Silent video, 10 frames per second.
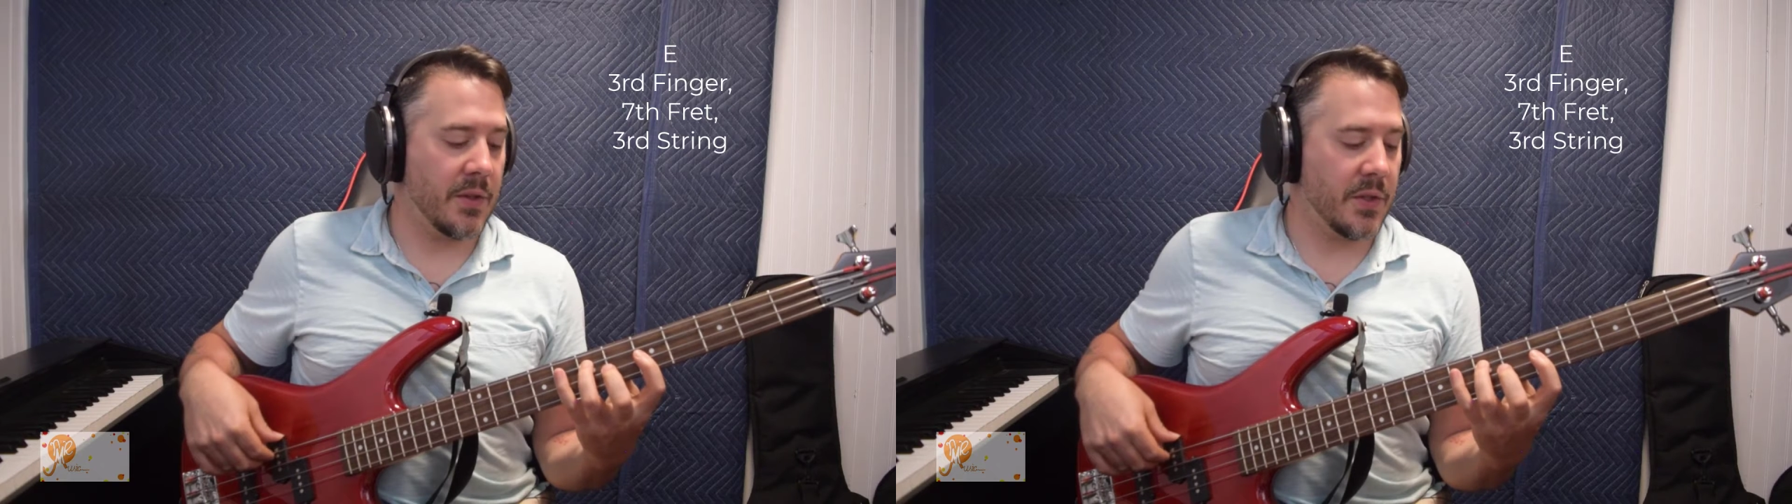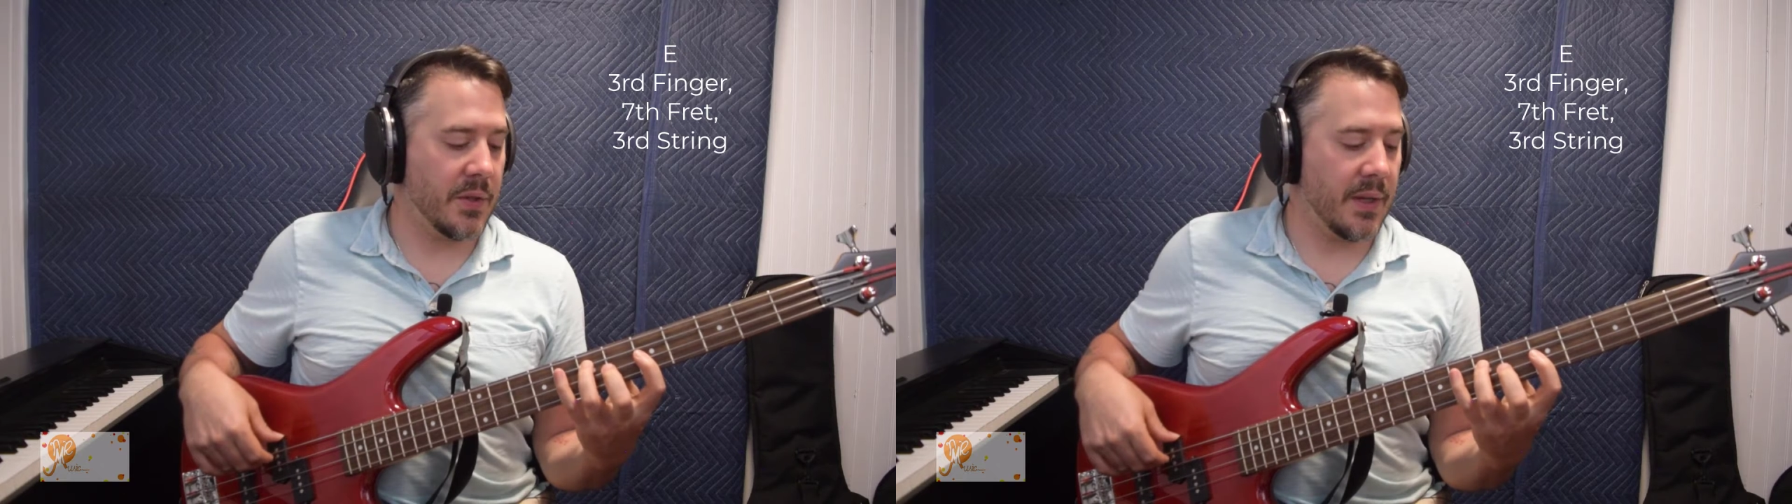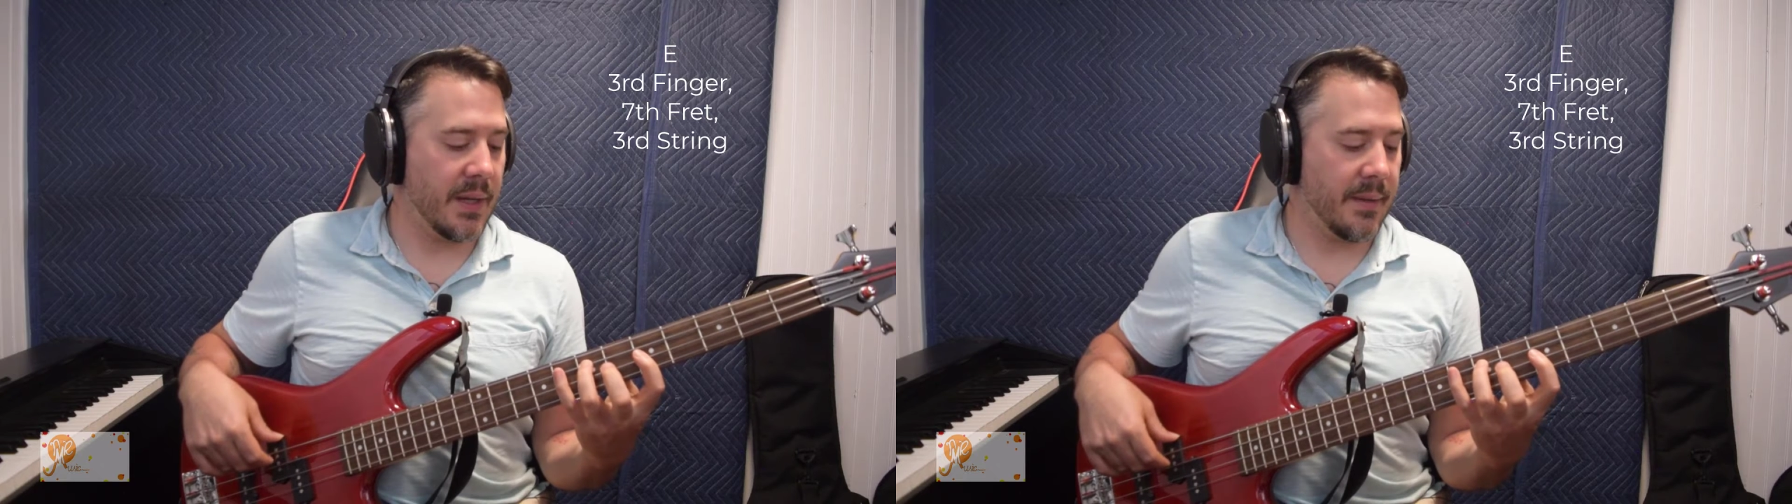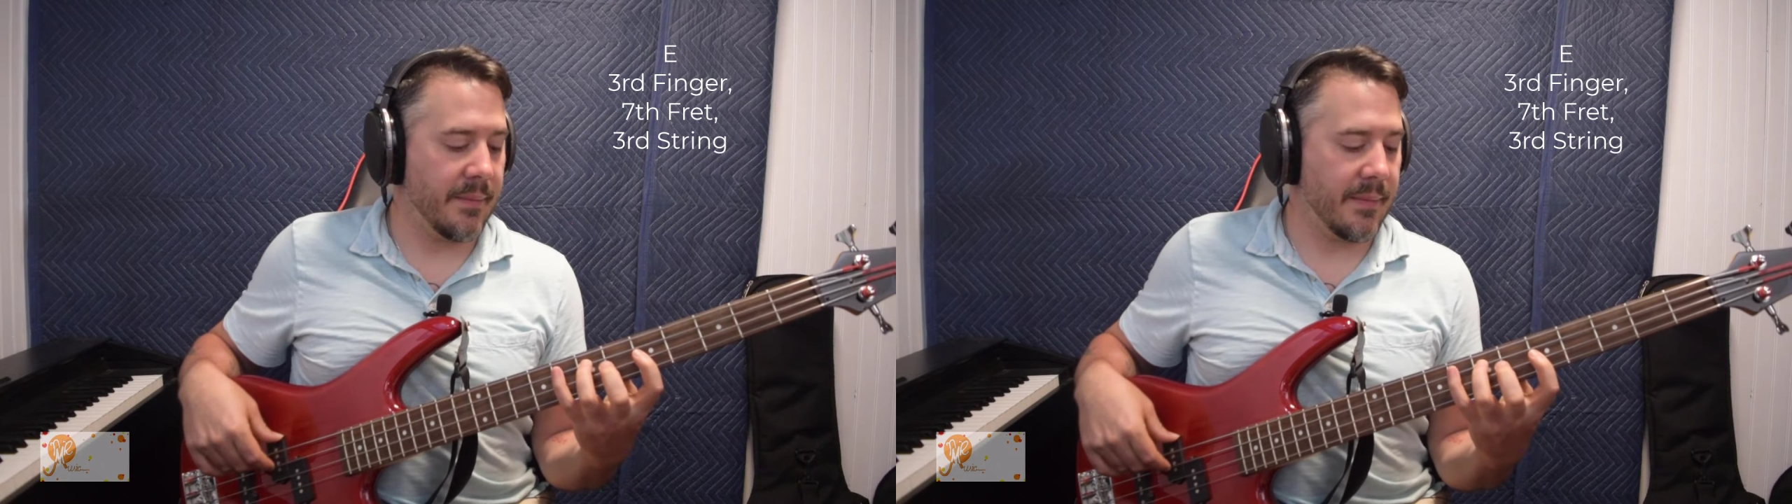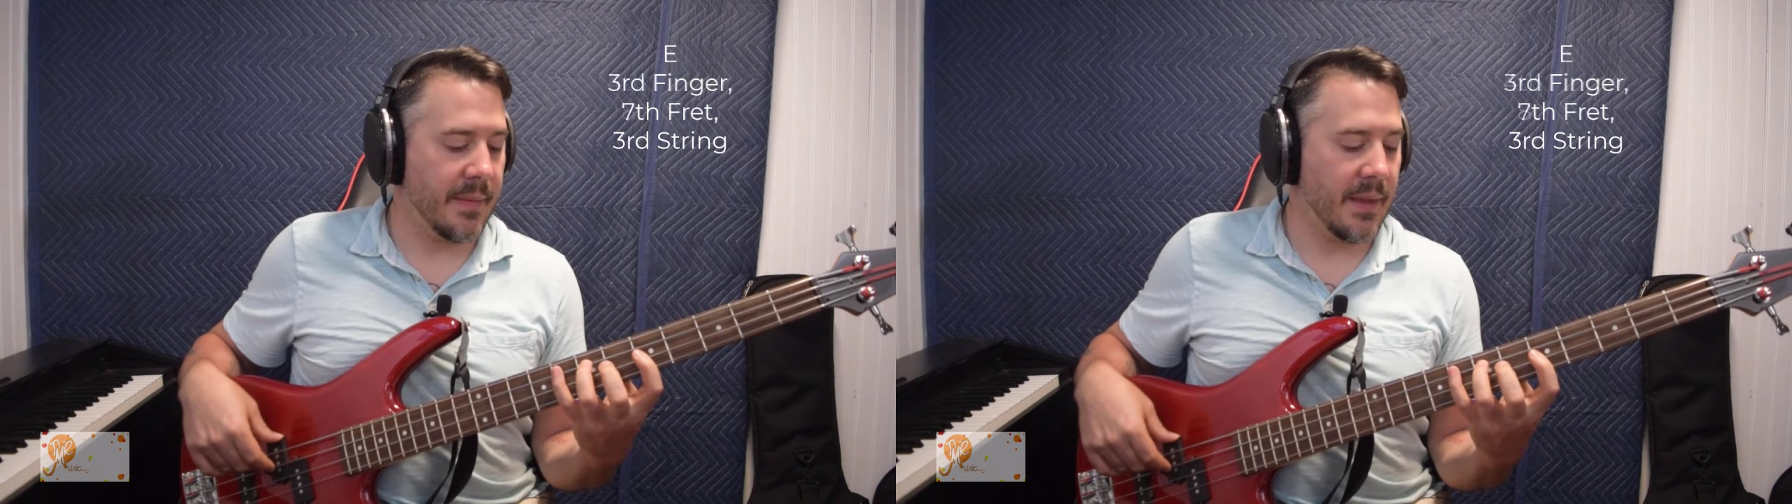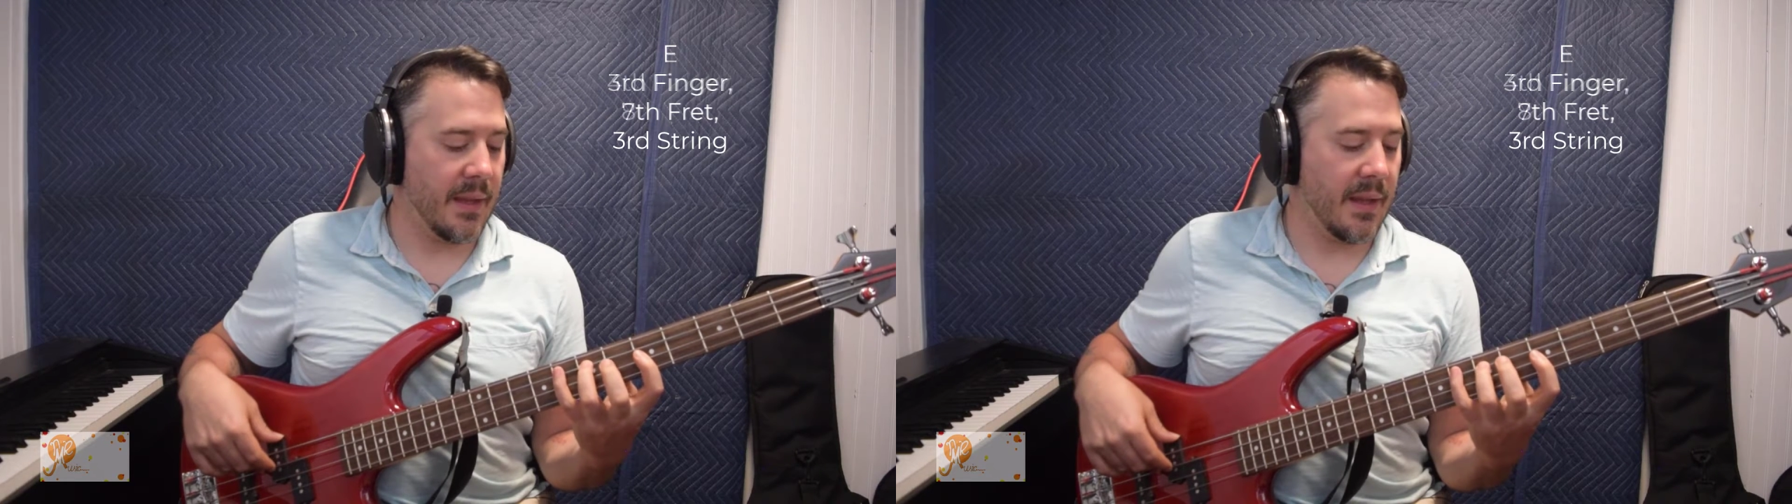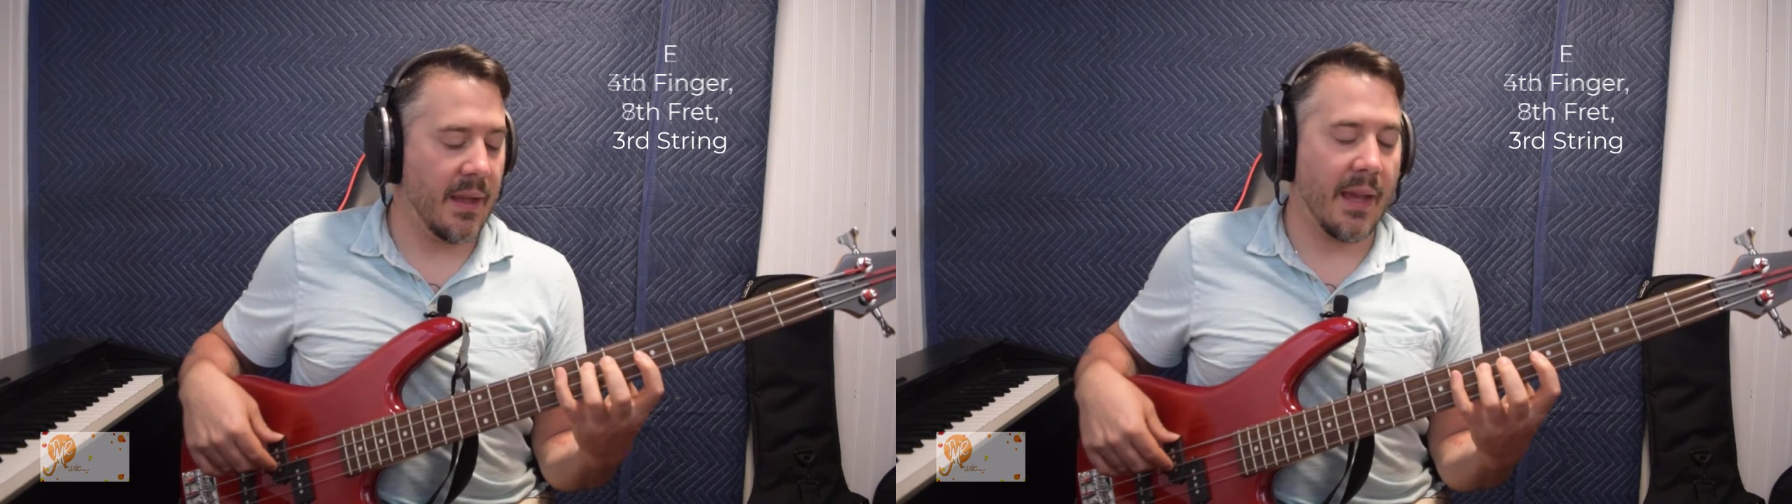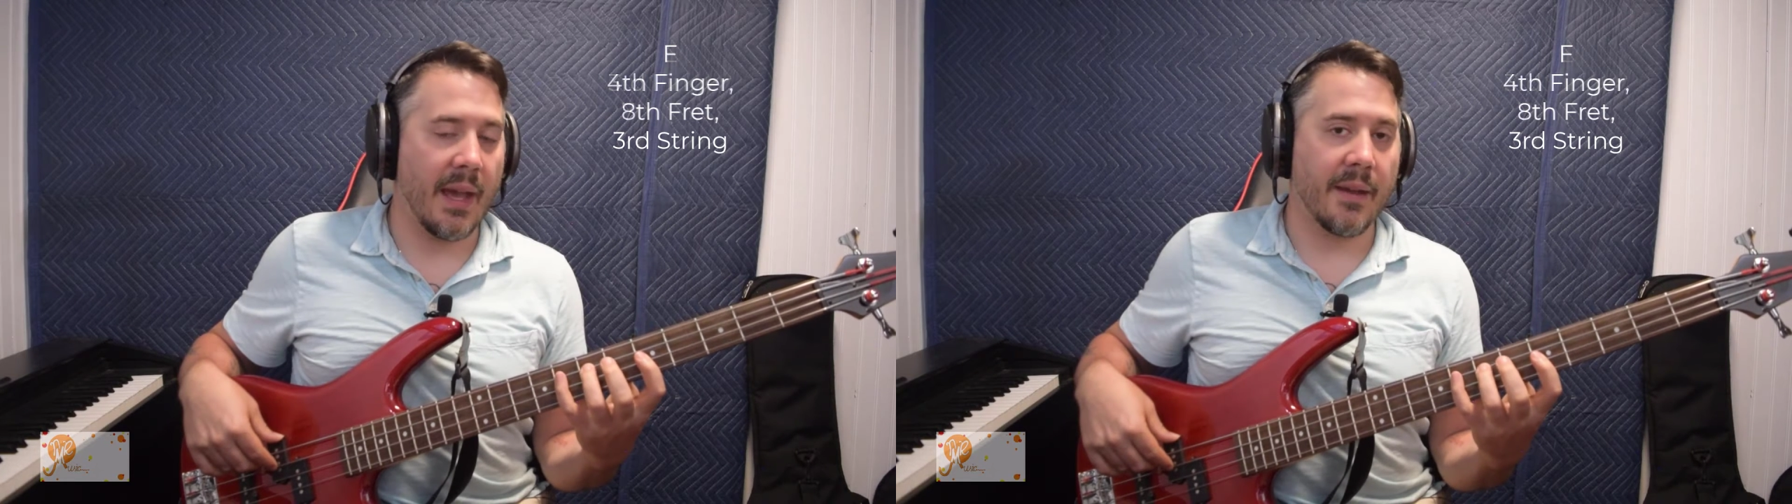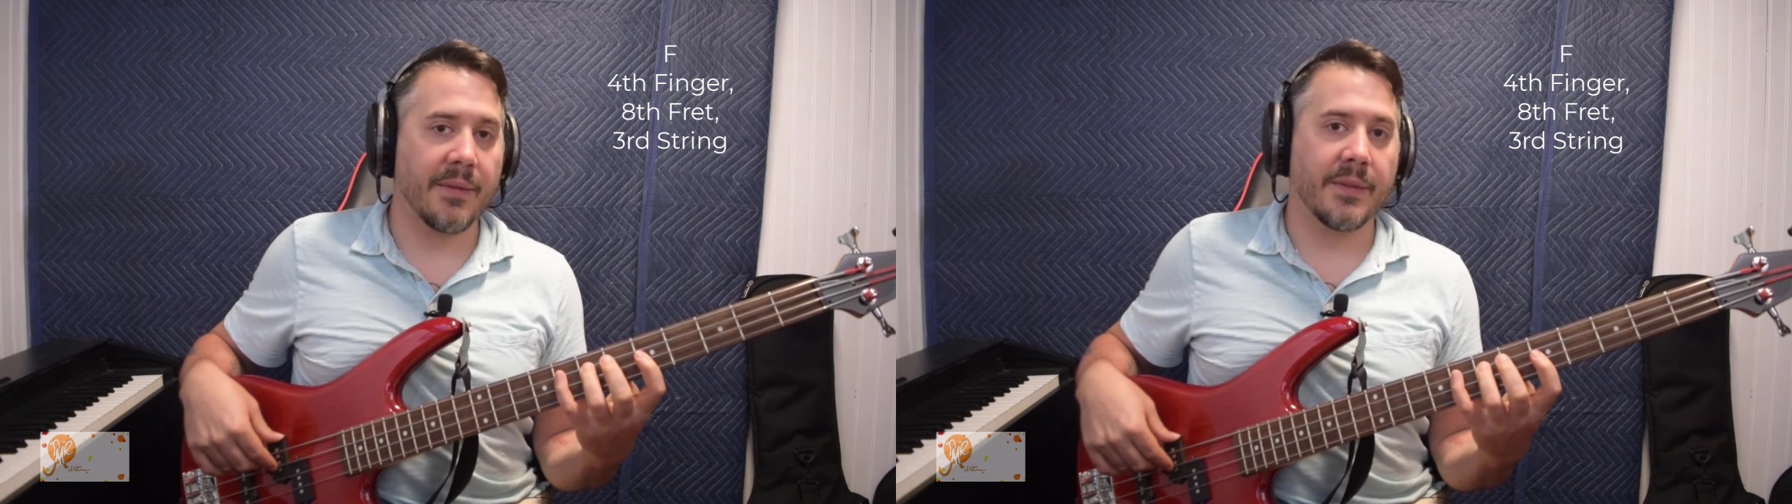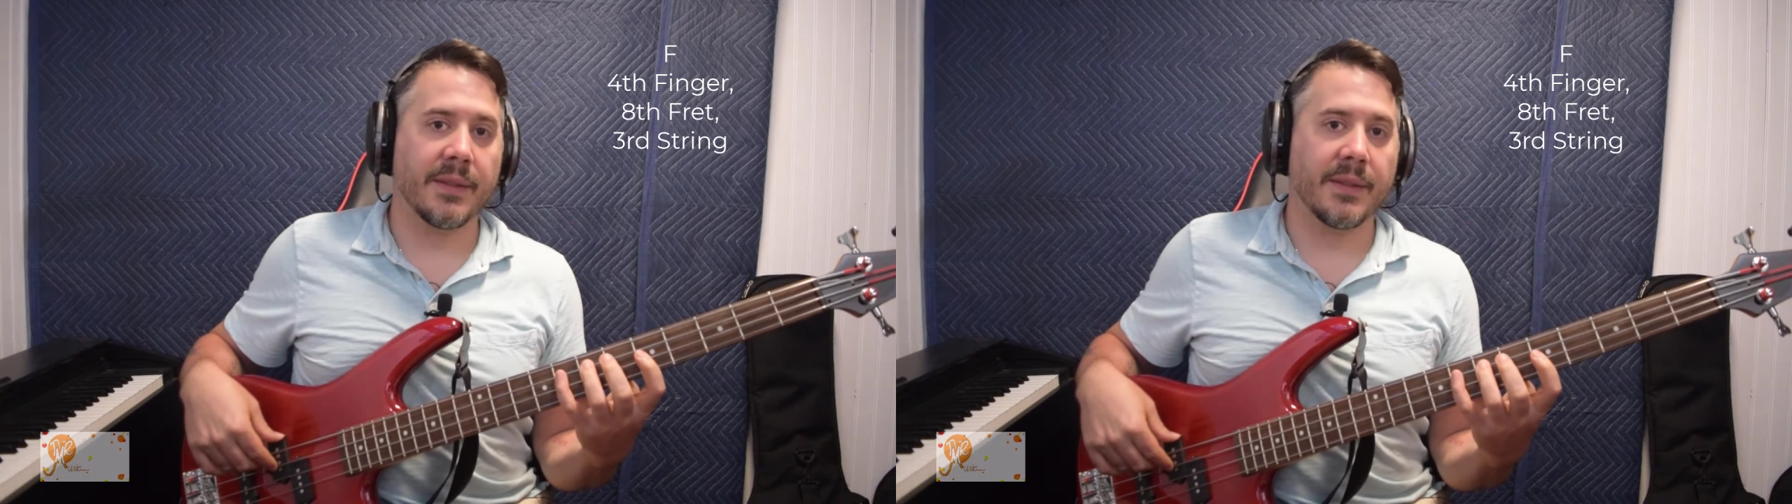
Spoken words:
string, F,